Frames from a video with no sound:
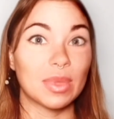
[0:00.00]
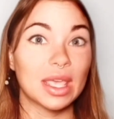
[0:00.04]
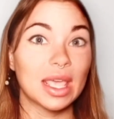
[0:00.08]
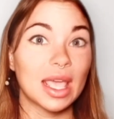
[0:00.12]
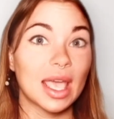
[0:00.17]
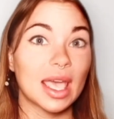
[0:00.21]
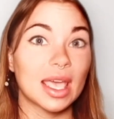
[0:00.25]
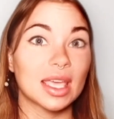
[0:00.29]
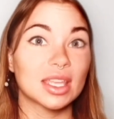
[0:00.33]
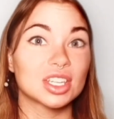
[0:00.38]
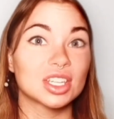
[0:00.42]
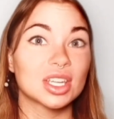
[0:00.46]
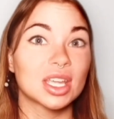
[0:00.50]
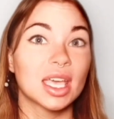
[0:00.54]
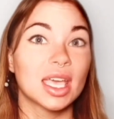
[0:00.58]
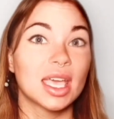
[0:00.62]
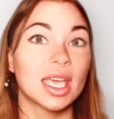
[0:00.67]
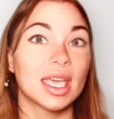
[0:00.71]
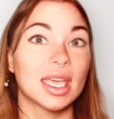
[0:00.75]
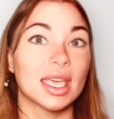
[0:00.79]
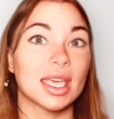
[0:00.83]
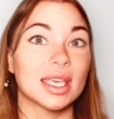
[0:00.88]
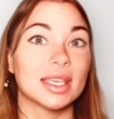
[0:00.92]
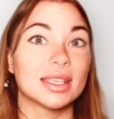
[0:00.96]
pH
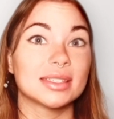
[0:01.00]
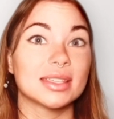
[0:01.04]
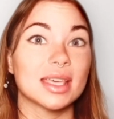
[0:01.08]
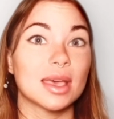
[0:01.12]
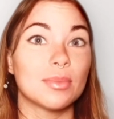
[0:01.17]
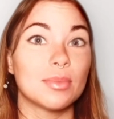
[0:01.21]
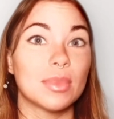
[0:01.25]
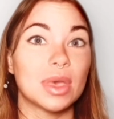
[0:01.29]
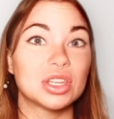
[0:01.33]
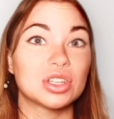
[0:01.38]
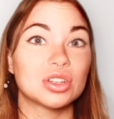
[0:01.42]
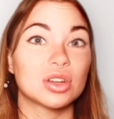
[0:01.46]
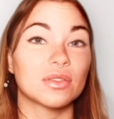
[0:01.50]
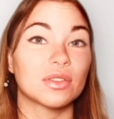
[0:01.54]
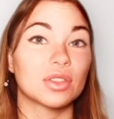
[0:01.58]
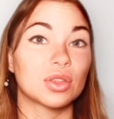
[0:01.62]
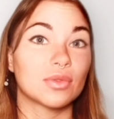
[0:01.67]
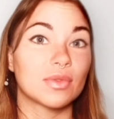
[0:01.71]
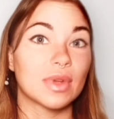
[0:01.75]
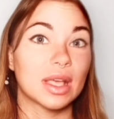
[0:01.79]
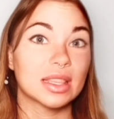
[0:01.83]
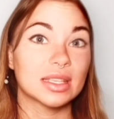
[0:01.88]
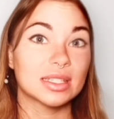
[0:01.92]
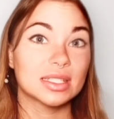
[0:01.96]
is a measure of
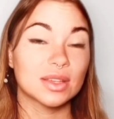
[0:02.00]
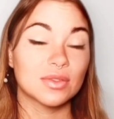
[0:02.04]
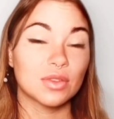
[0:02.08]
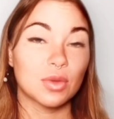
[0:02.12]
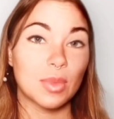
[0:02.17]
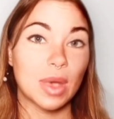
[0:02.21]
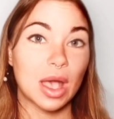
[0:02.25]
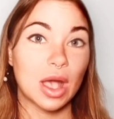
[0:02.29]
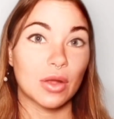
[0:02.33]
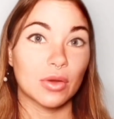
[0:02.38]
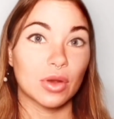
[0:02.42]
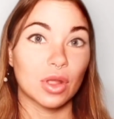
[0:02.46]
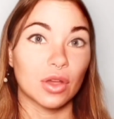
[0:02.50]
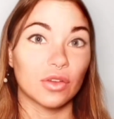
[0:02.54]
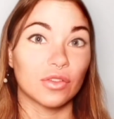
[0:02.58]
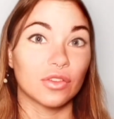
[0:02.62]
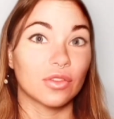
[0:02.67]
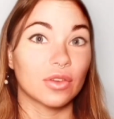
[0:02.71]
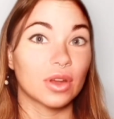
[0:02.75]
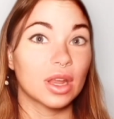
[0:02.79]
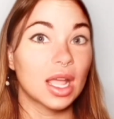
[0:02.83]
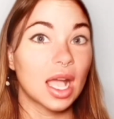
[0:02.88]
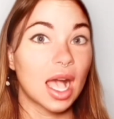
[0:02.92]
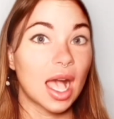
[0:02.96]
the relative amount of
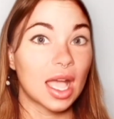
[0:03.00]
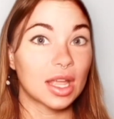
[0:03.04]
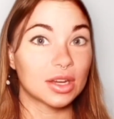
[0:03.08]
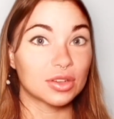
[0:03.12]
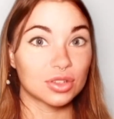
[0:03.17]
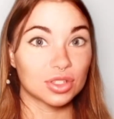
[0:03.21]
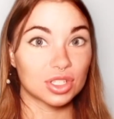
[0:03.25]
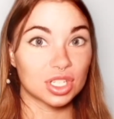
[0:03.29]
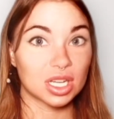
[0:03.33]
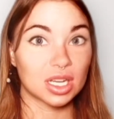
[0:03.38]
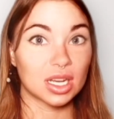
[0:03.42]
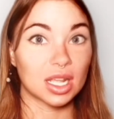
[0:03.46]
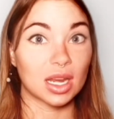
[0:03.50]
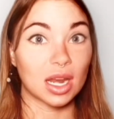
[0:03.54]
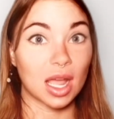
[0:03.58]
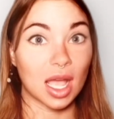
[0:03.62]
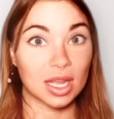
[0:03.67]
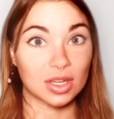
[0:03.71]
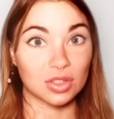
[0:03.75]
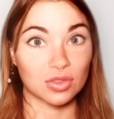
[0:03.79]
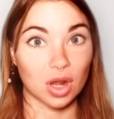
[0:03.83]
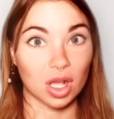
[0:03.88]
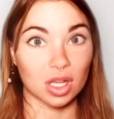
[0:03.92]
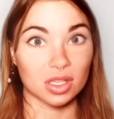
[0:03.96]
free hydrogen and
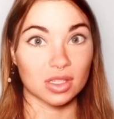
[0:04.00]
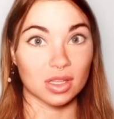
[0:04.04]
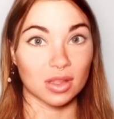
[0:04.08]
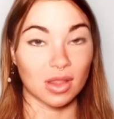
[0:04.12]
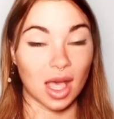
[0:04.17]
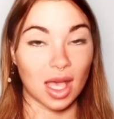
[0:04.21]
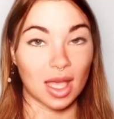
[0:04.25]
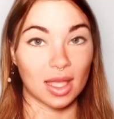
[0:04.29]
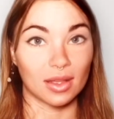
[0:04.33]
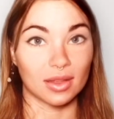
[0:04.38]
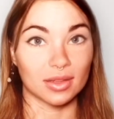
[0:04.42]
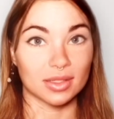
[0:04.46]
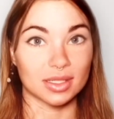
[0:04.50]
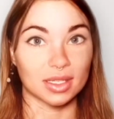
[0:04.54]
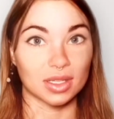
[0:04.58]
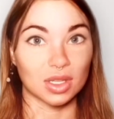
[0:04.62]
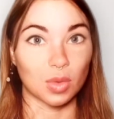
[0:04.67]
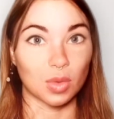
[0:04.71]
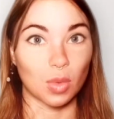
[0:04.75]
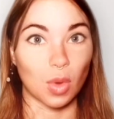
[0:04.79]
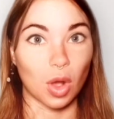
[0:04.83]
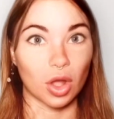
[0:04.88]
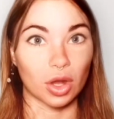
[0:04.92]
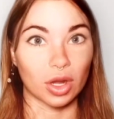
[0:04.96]
hydroxyl ions in
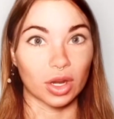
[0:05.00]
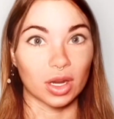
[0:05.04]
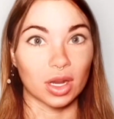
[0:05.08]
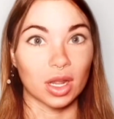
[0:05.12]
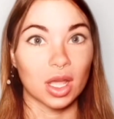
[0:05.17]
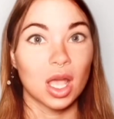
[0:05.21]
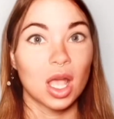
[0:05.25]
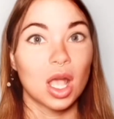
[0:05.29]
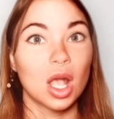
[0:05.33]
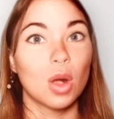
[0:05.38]
the water.